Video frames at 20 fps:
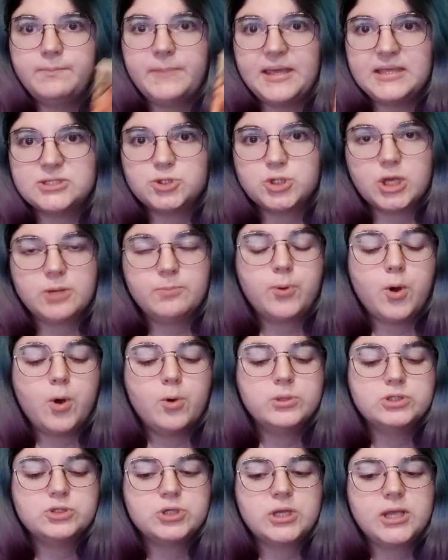pastry and
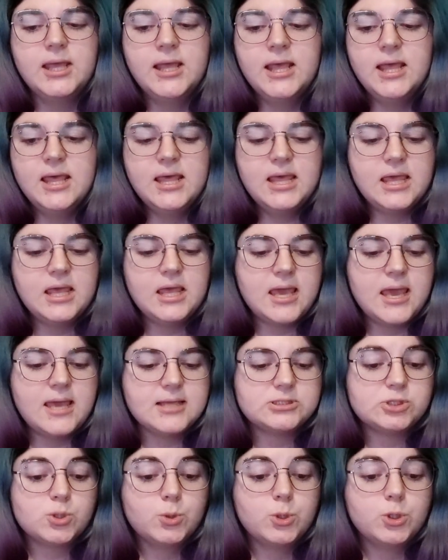poetry.
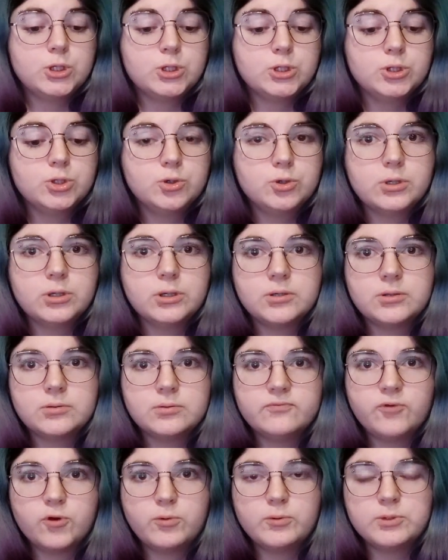So you can look
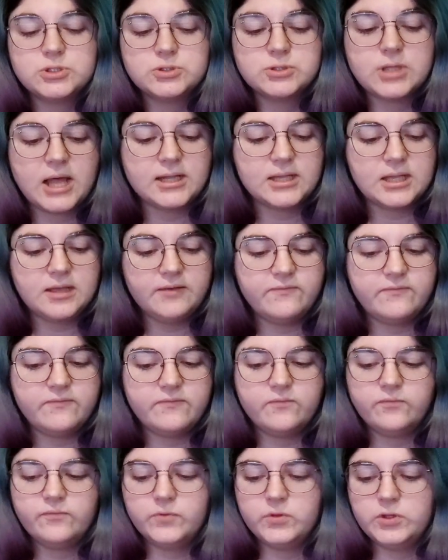forward to that if
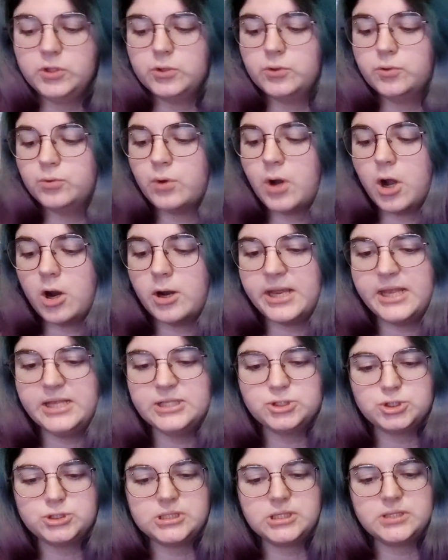you are
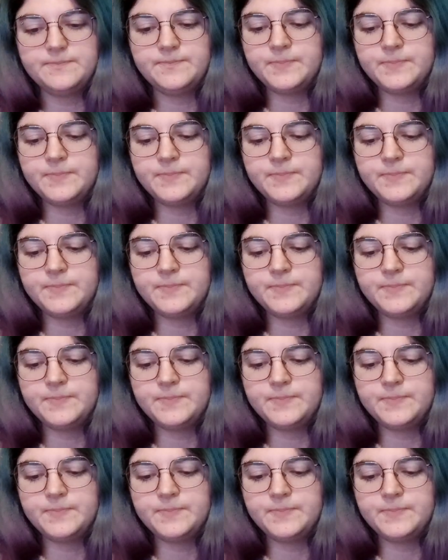interested.